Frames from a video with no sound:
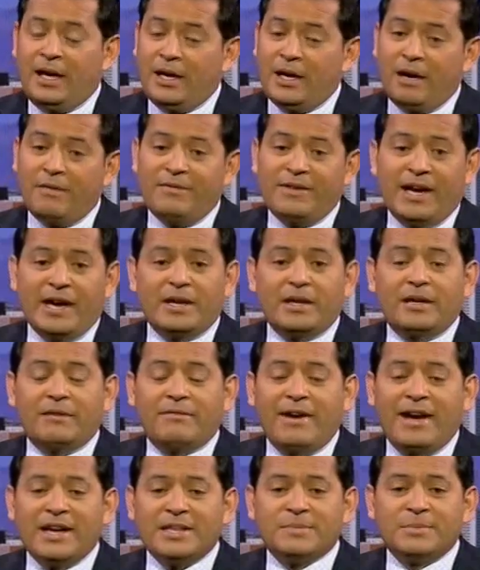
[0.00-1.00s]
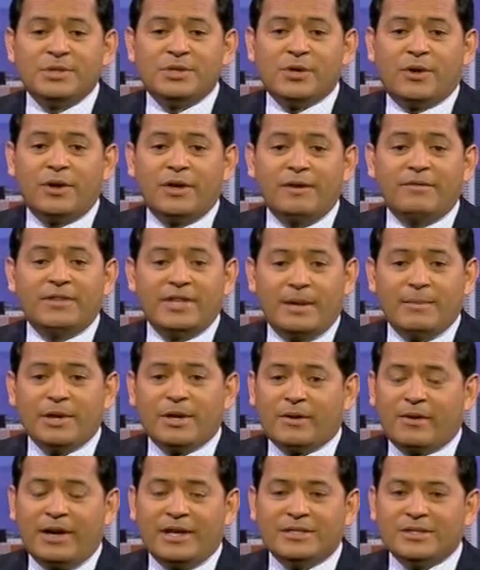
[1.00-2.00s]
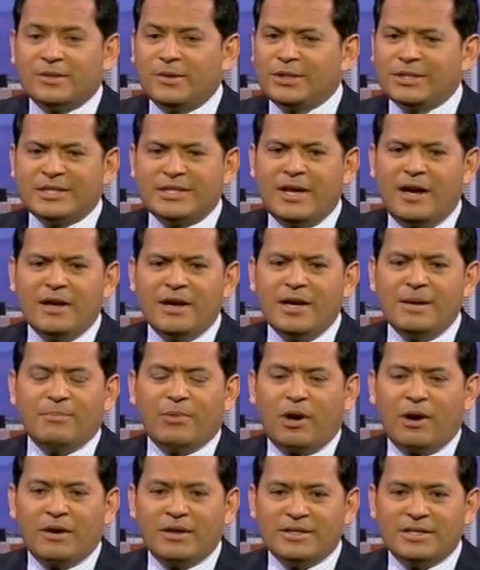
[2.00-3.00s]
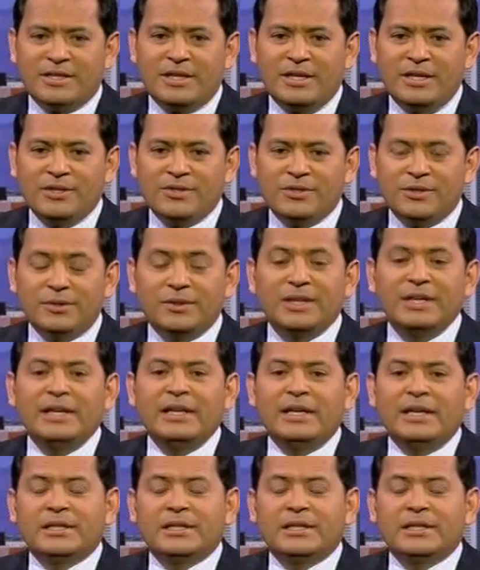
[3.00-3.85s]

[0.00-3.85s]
And of that, a vast majority of Democrats. So it's not a partisan issue.